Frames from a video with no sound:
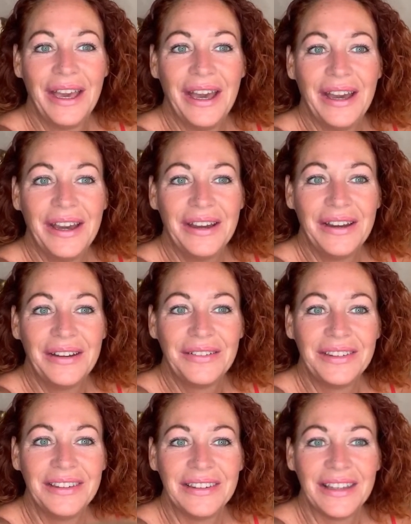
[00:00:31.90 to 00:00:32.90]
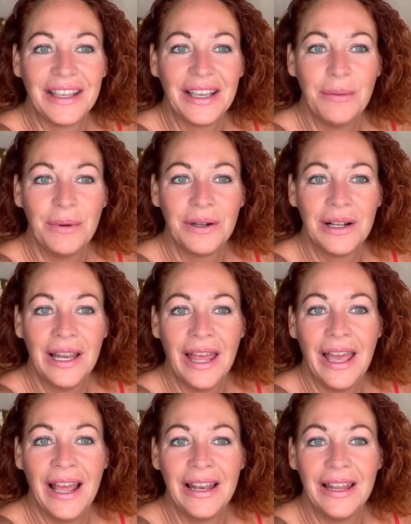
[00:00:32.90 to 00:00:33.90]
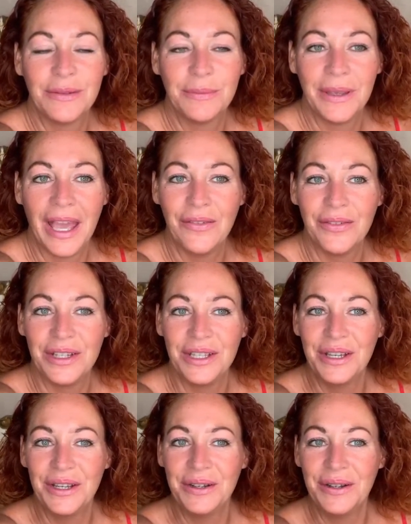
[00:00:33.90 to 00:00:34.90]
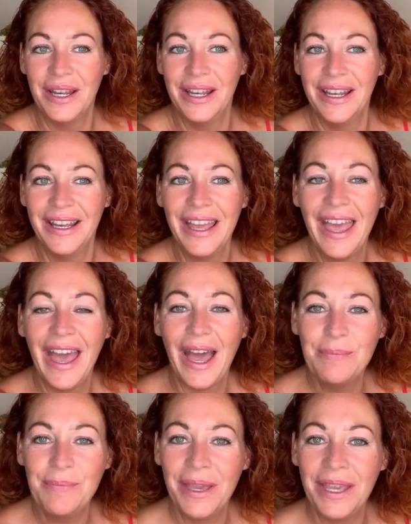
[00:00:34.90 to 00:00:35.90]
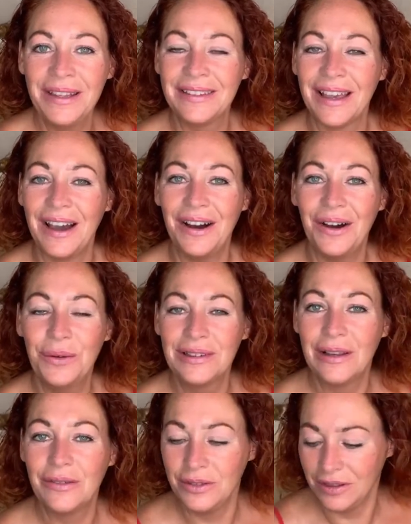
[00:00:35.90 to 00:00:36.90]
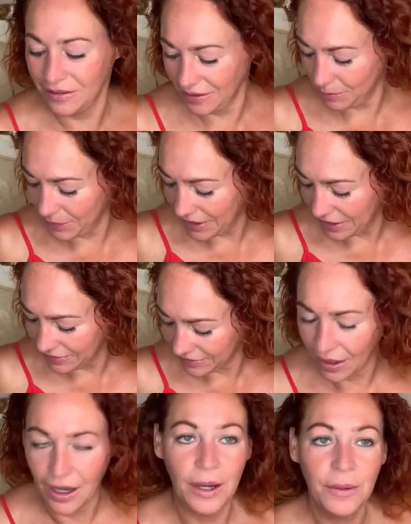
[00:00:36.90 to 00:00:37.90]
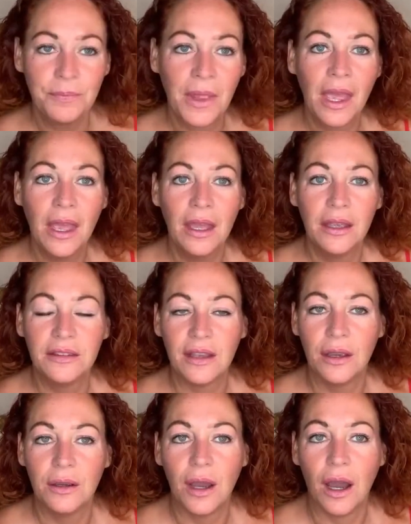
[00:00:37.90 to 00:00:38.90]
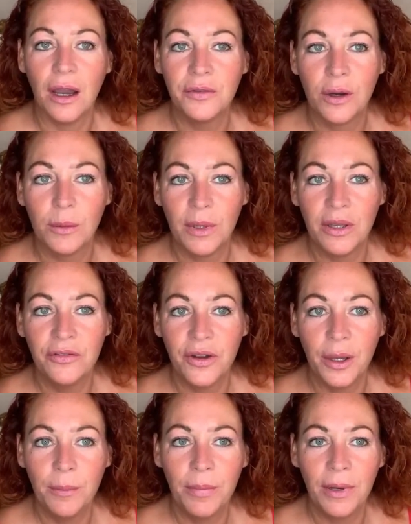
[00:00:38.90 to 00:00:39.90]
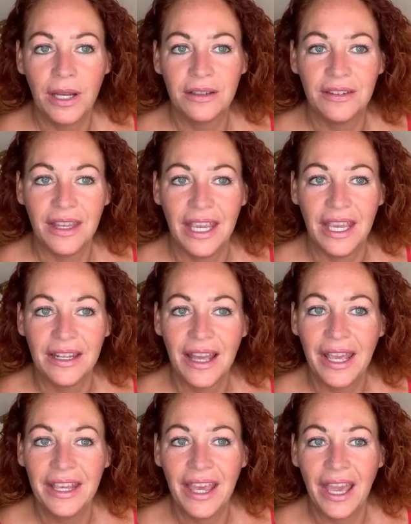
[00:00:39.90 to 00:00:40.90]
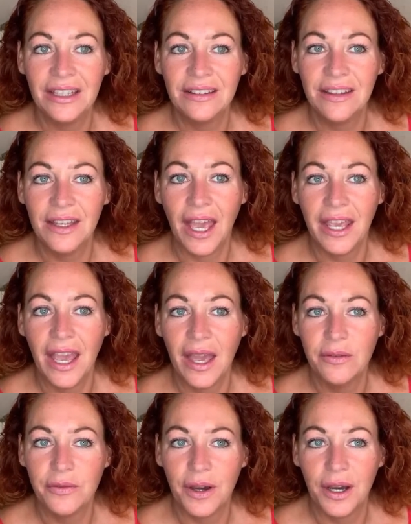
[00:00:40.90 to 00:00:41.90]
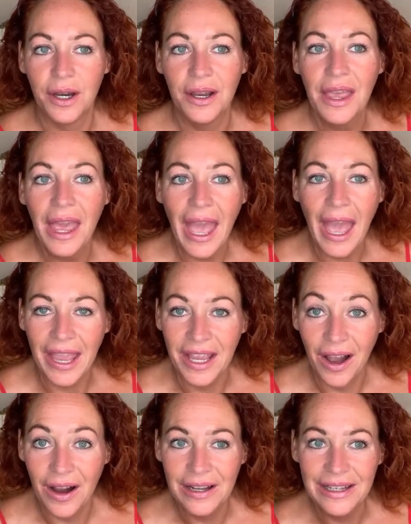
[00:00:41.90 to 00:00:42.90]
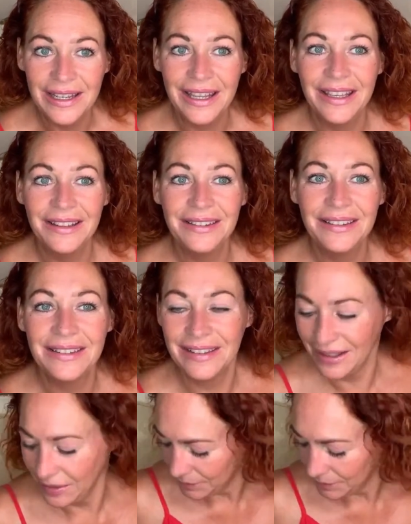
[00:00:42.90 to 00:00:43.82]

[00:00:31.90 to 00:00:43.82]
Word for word: Uh, what's he saying? Come on, Claire, let's be having you. And Peter. Always love to see Peter. So I've got my phone plugged in. Hey, Katie. Hey, Heather. Hey, Arlise.